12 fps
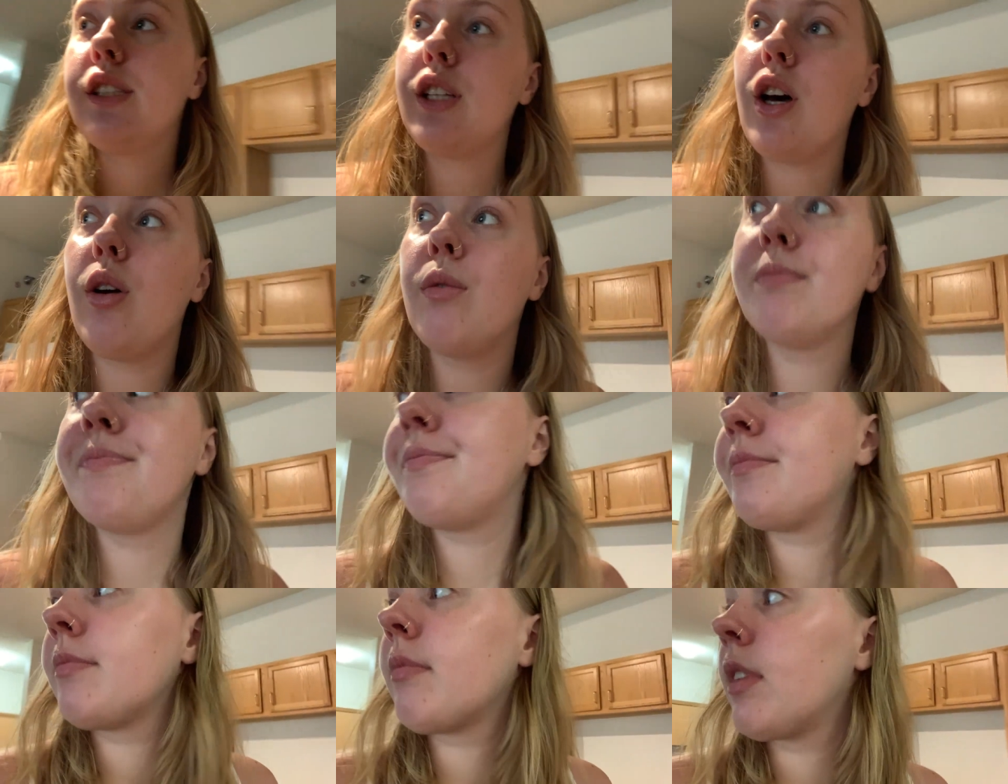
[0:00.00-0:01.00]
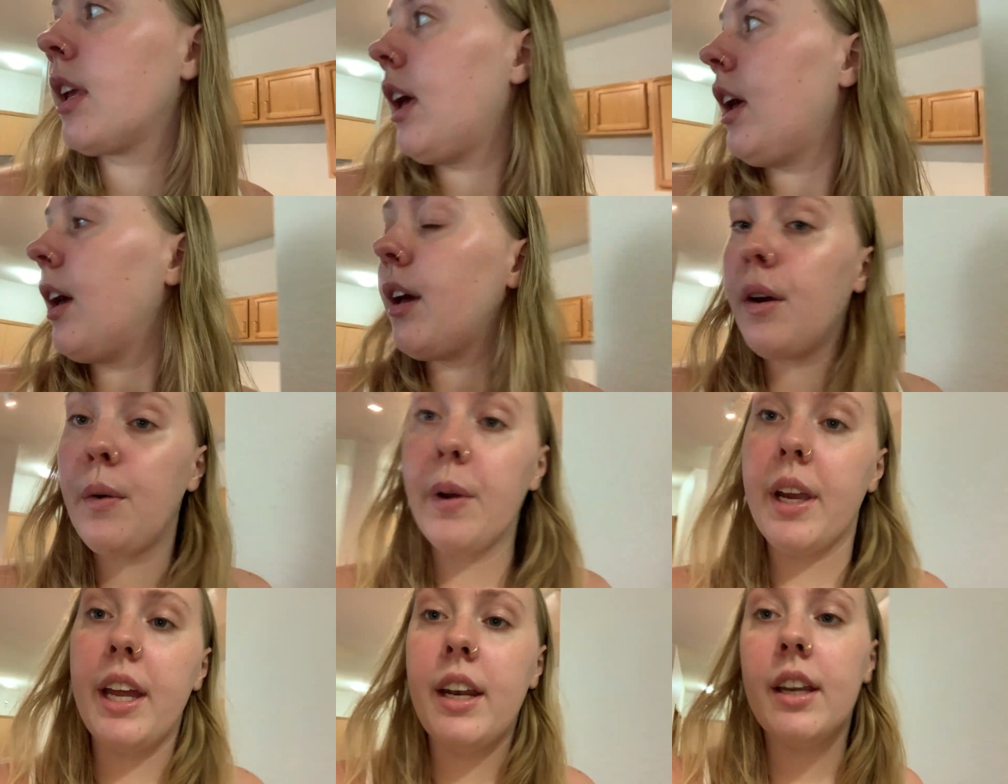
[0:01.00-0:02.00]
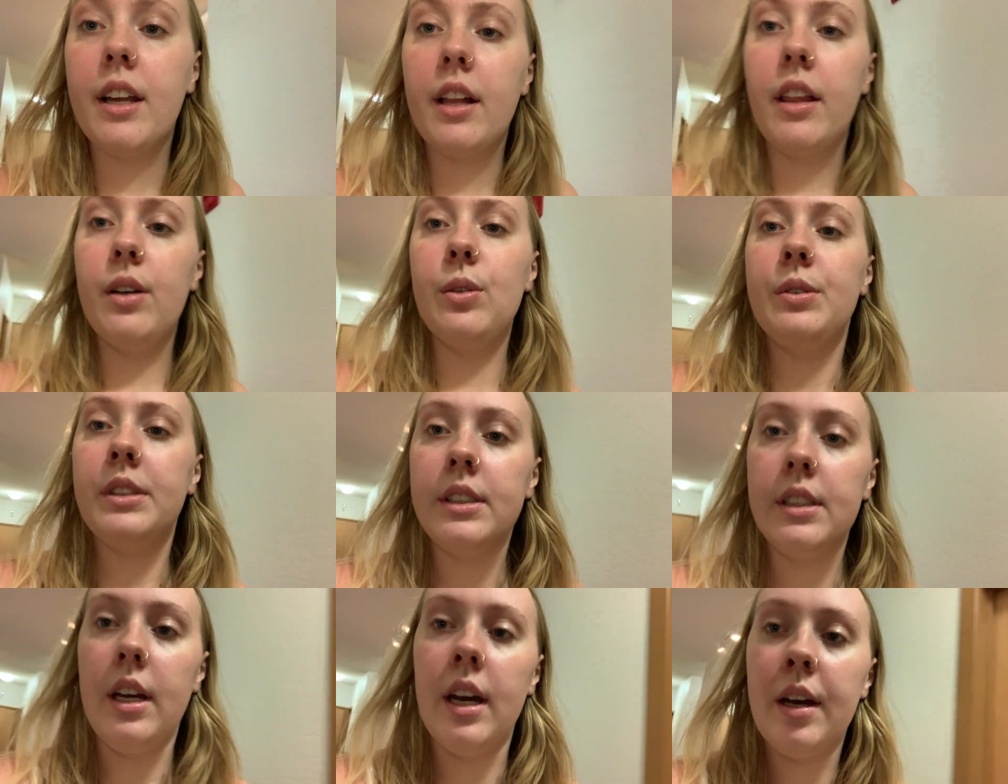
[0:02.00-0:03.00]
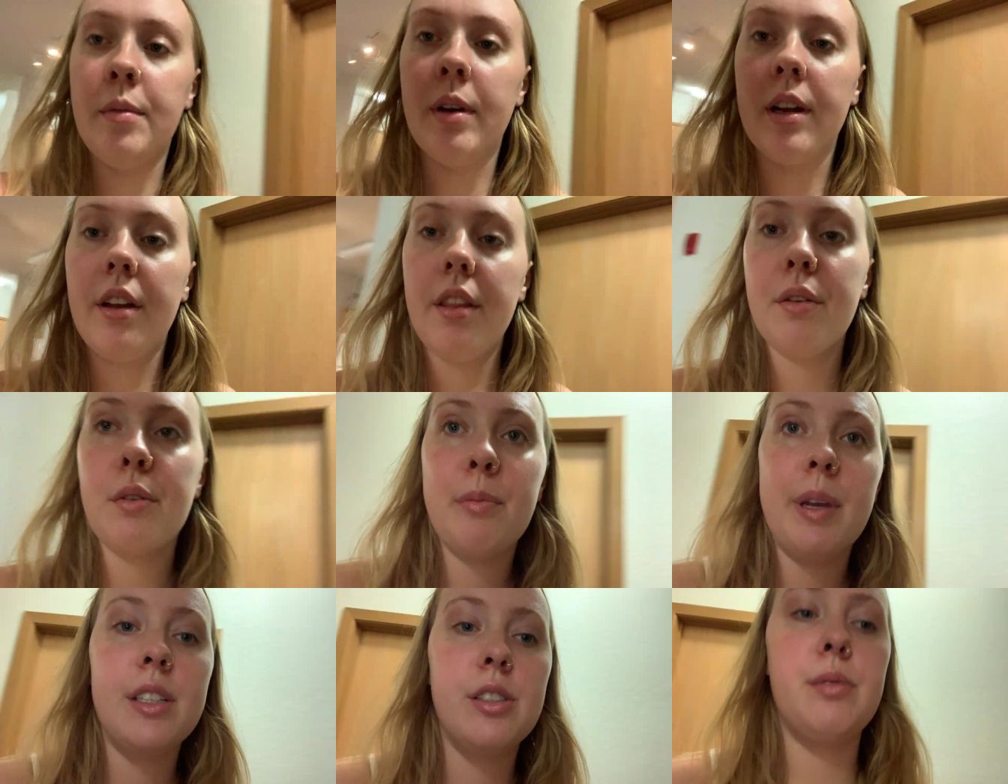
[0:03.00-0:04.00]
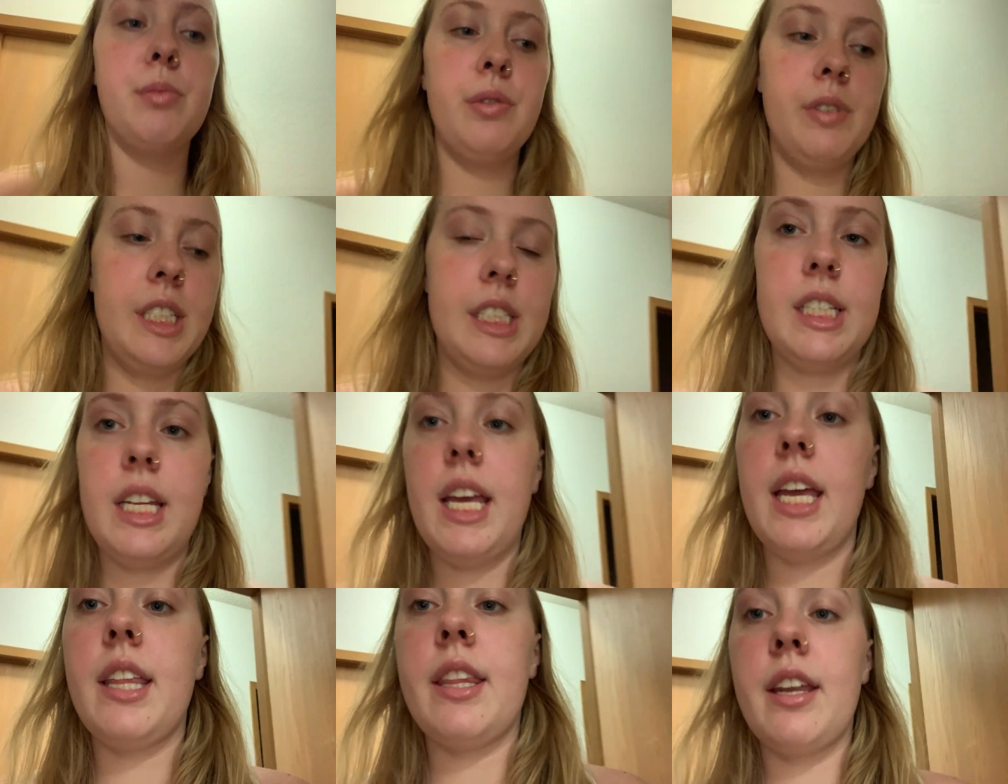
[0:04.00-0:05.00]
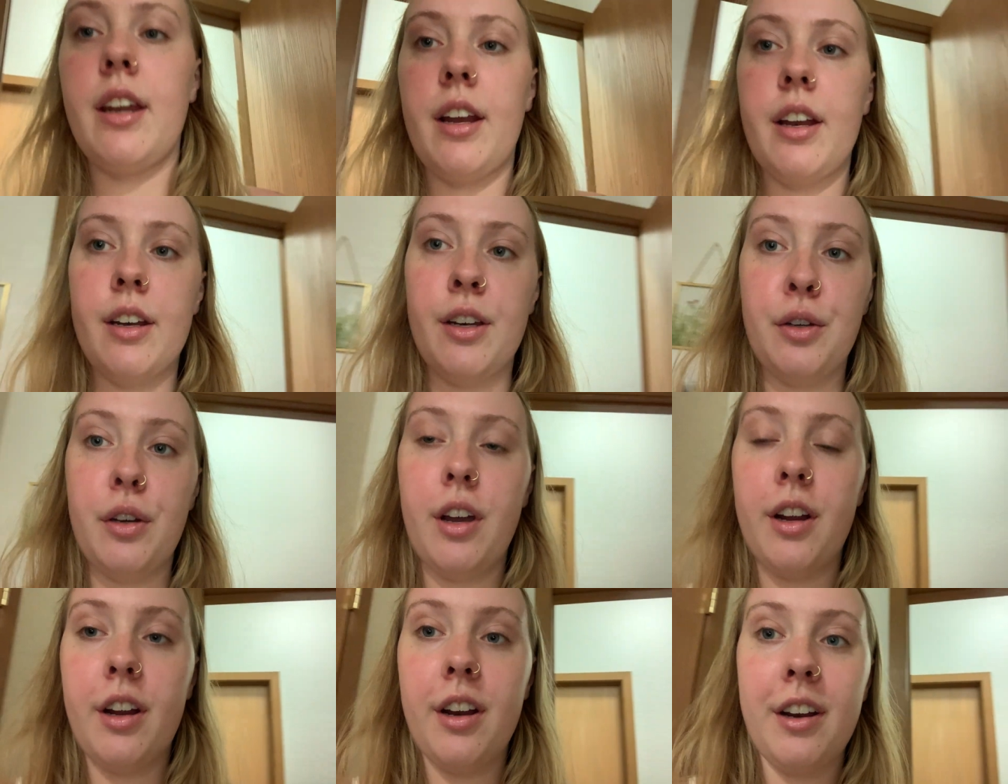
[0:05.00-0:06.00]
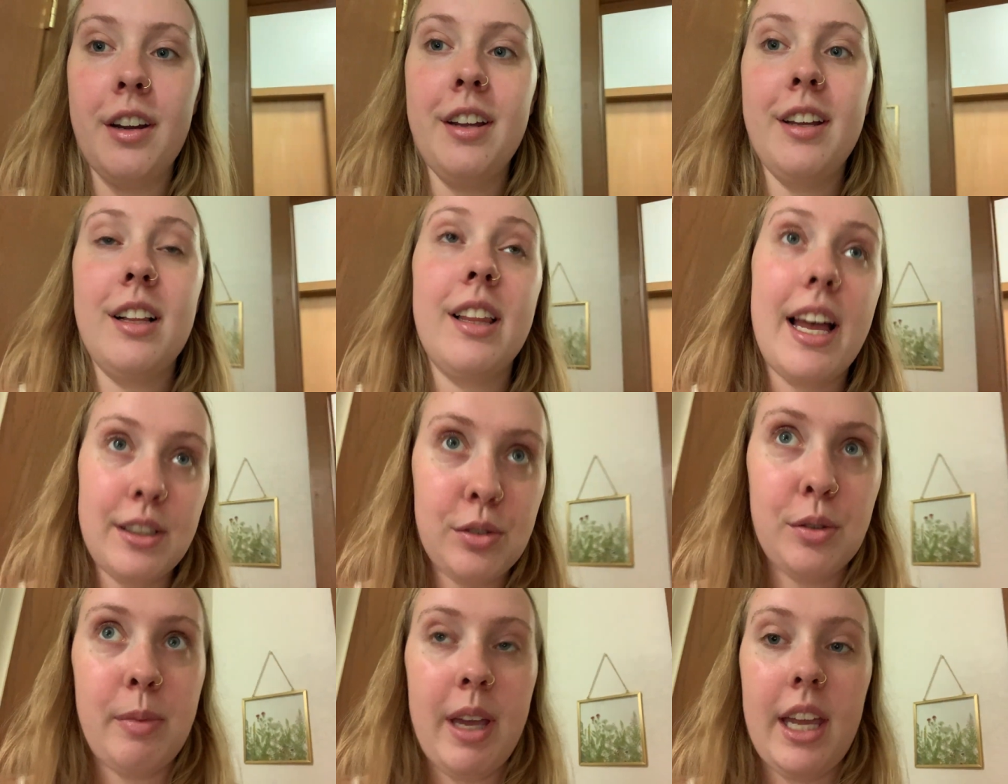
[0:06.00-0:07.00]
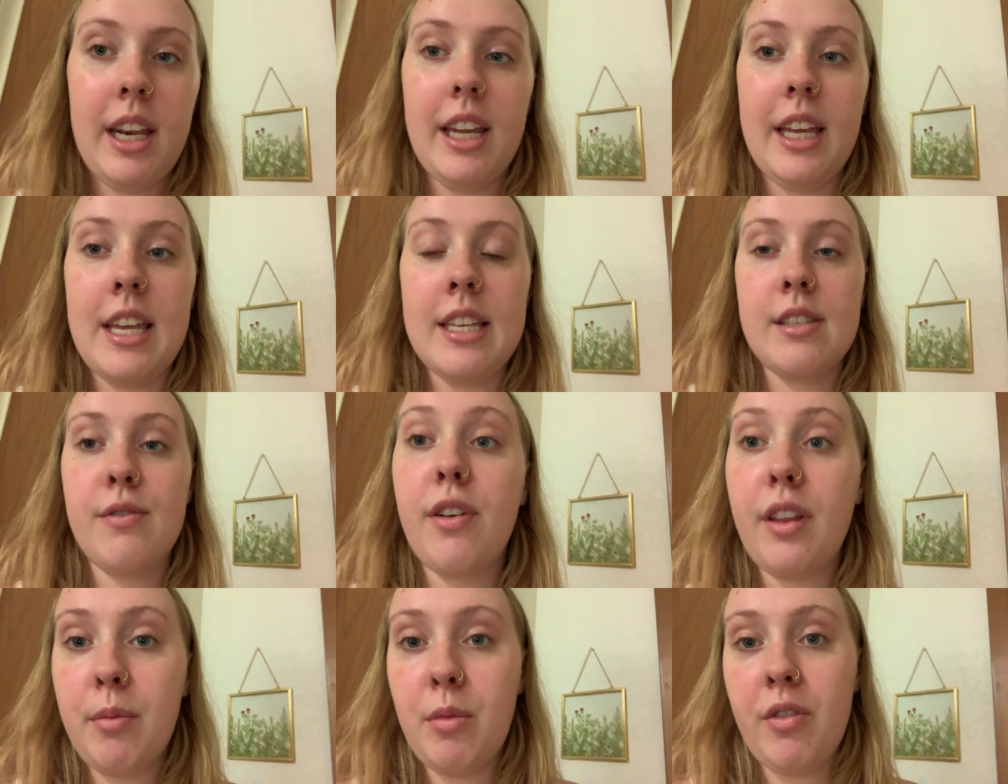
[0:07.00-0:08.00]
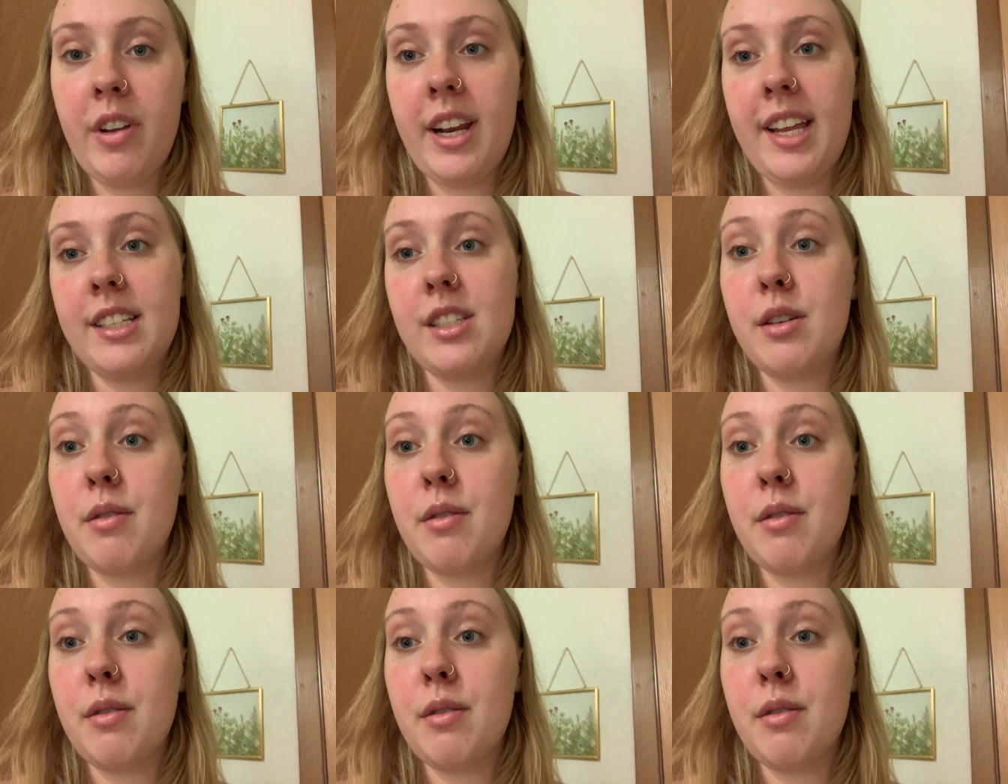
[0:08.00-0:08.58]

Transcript: So we're getting close. Um, our other roommate just moved in today and then our new, our last roommate is fully moving in.